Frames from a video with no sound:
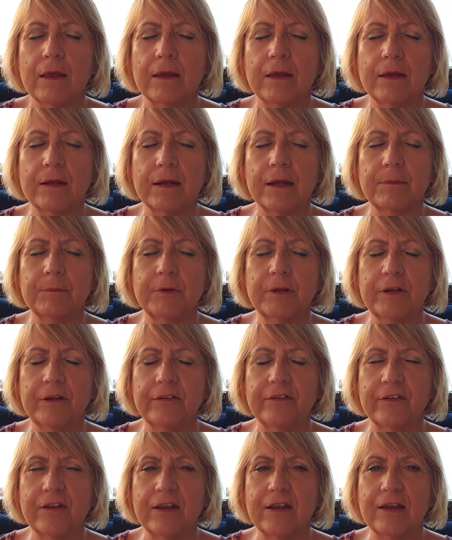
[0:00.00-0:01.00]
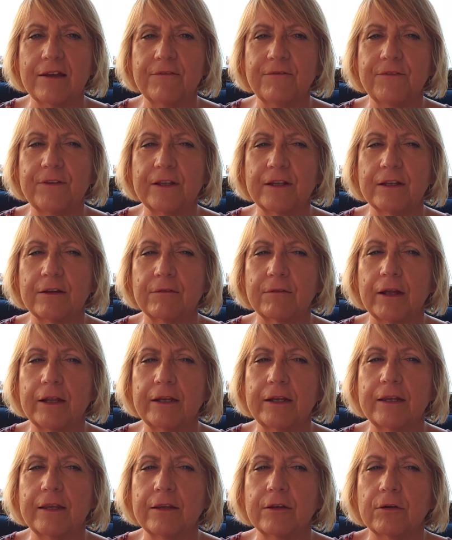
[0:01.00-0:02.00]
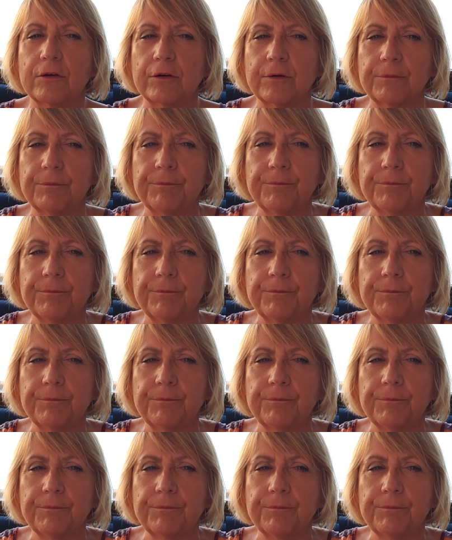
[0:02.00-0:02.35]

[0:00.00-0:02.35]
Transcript: And I'm going to say I feel it right here